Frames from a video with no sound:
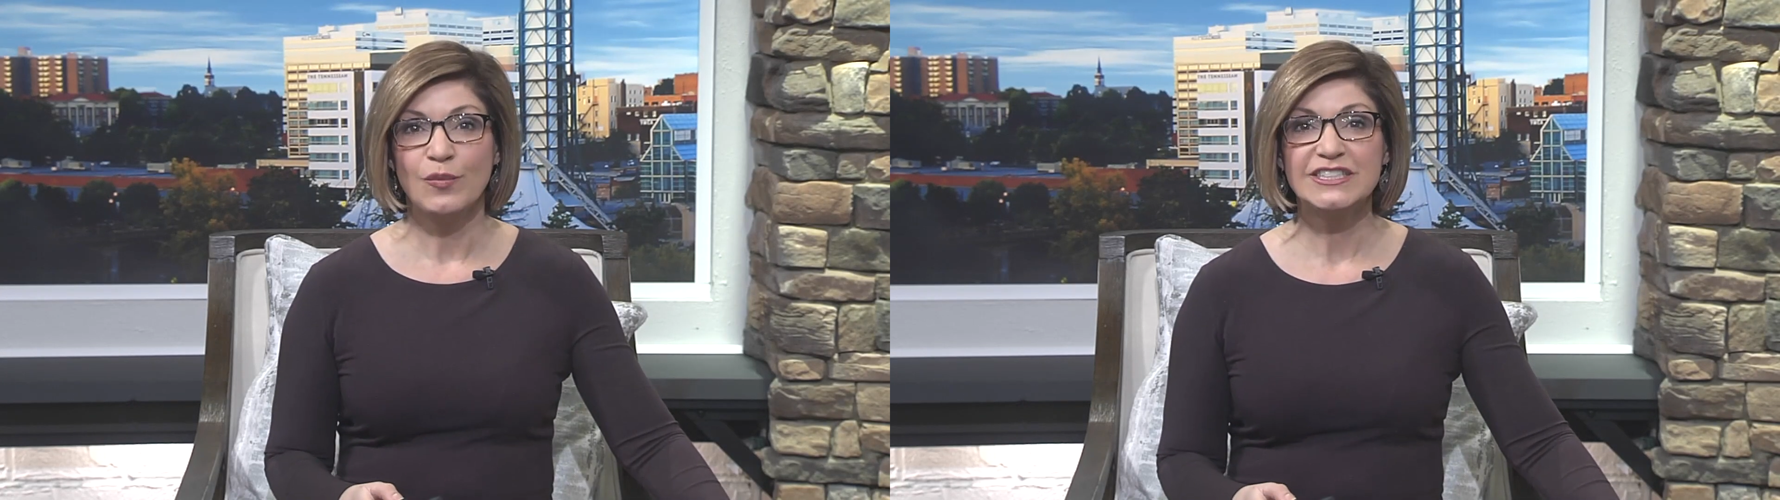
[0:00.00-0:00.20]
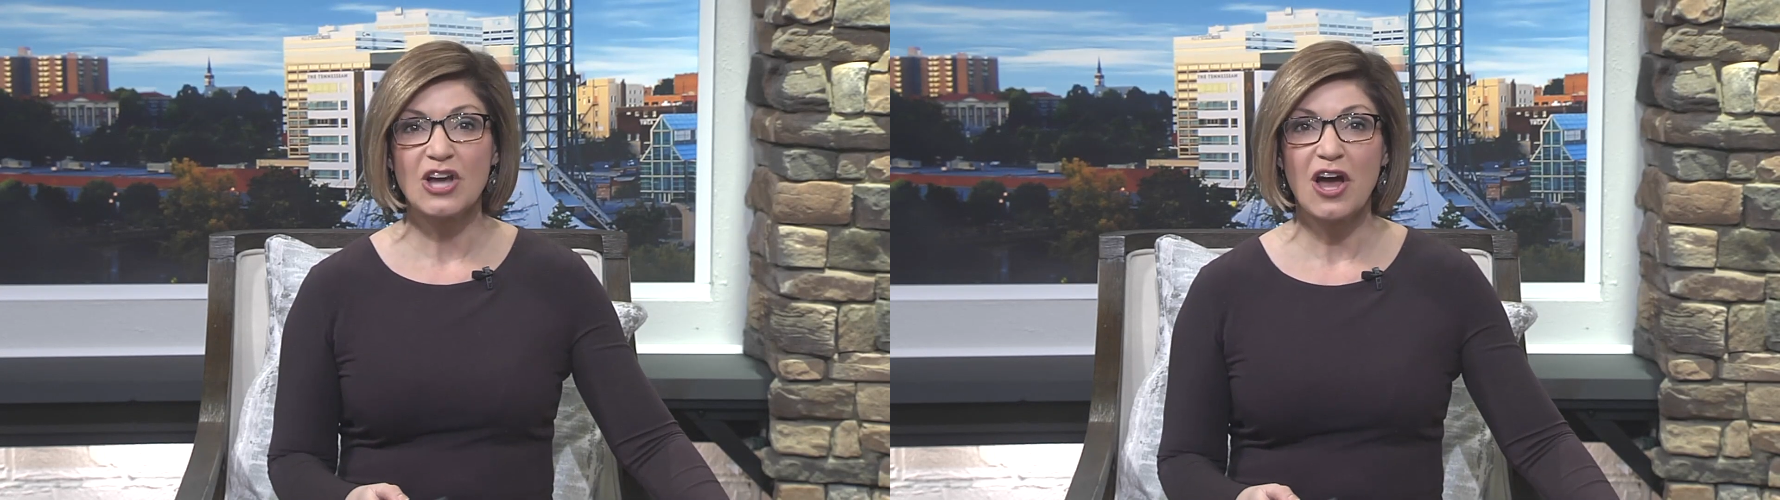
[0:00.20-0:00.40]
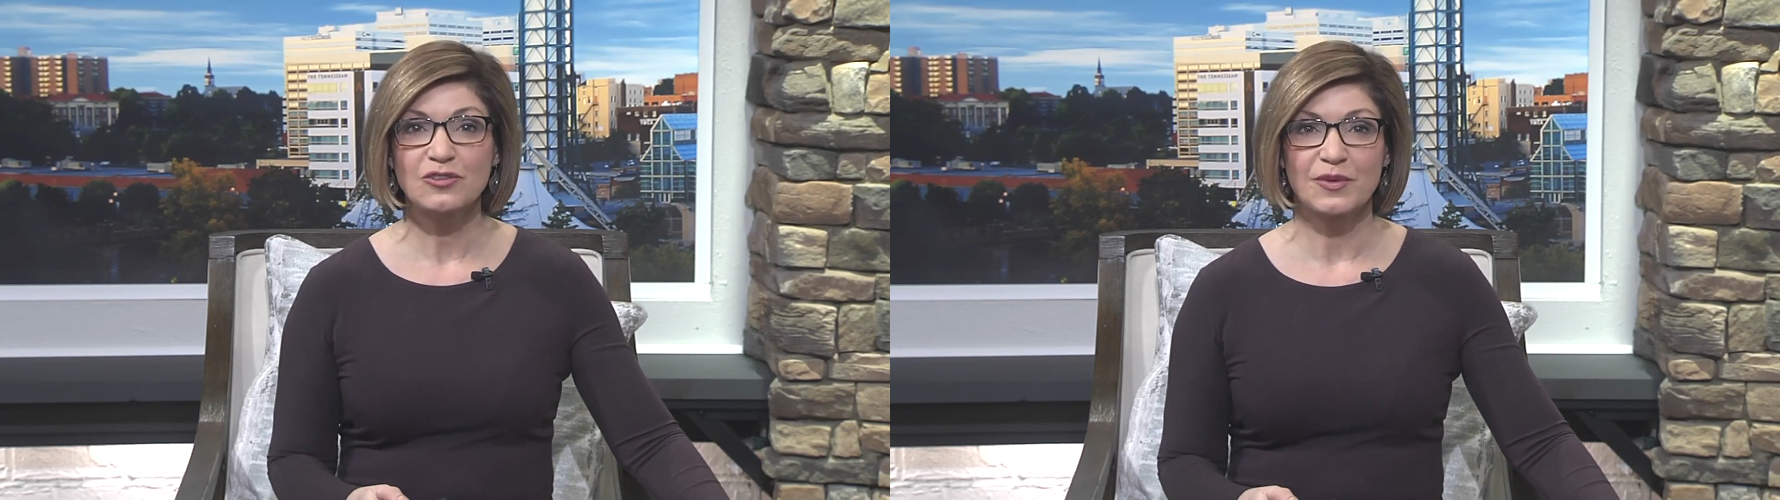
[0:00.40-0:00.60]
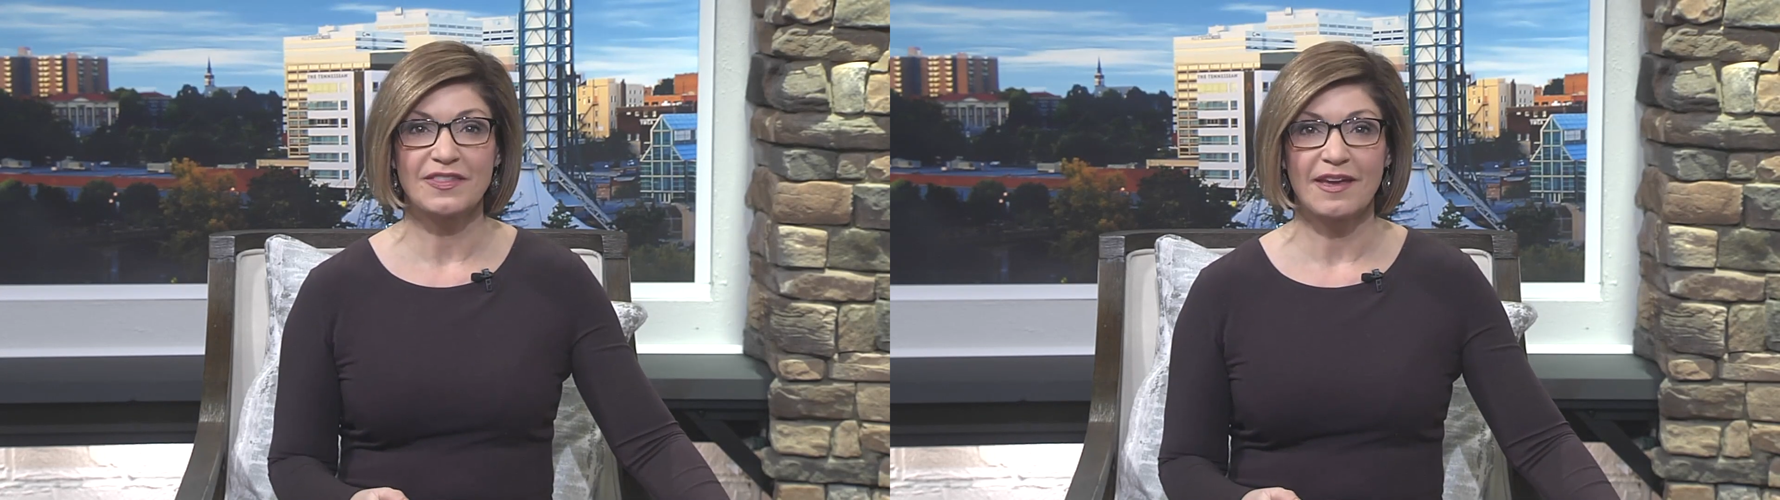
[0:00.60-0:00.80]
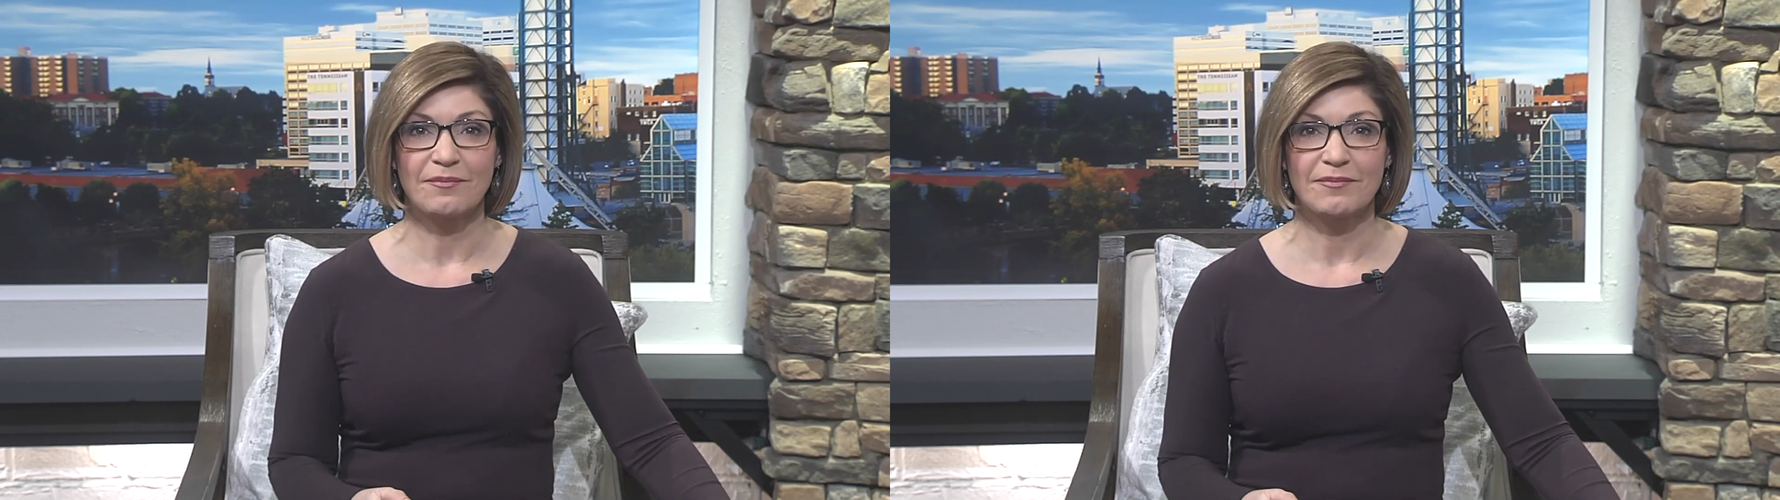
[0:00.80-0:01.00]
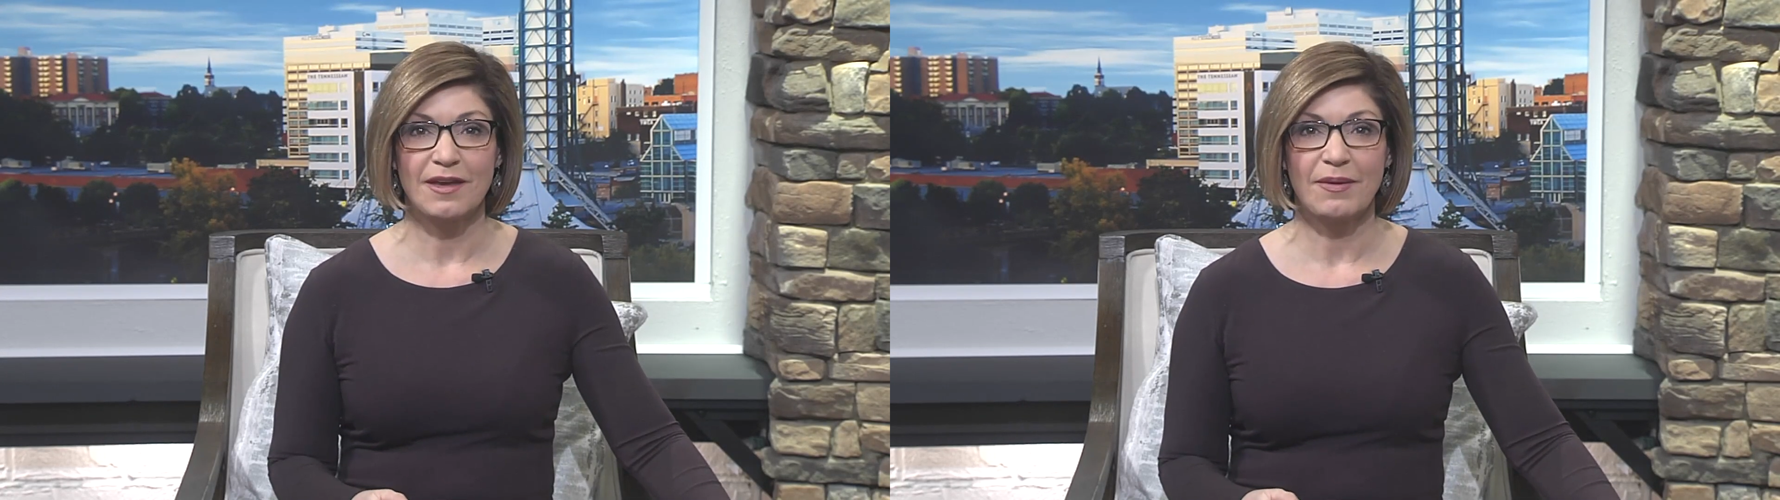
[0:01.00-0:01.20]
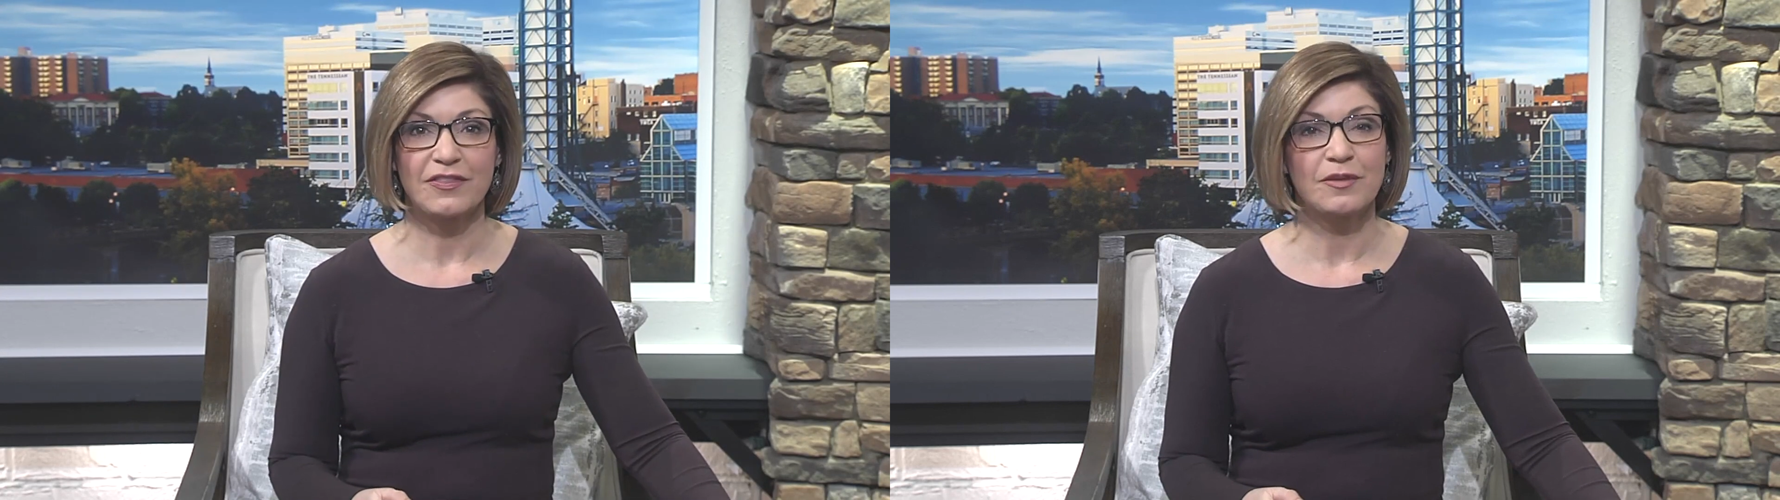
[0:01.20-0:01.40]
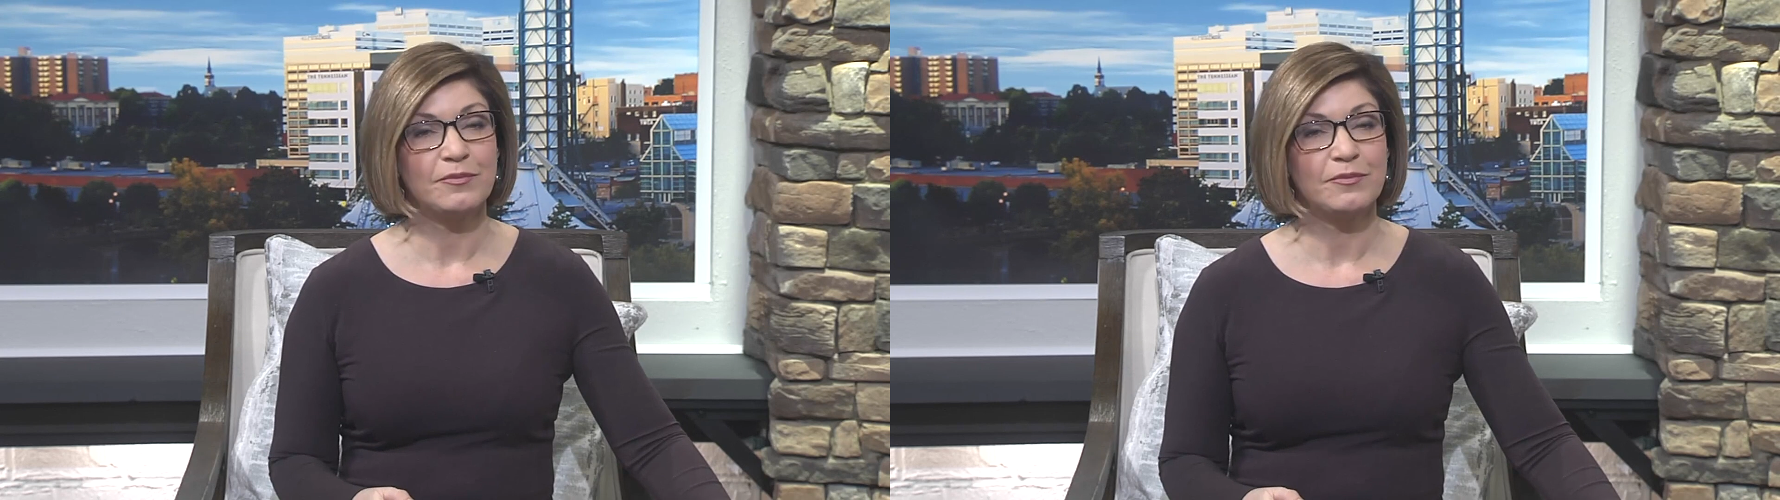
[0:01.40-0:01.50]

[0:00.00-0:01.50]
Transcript: We talked with them about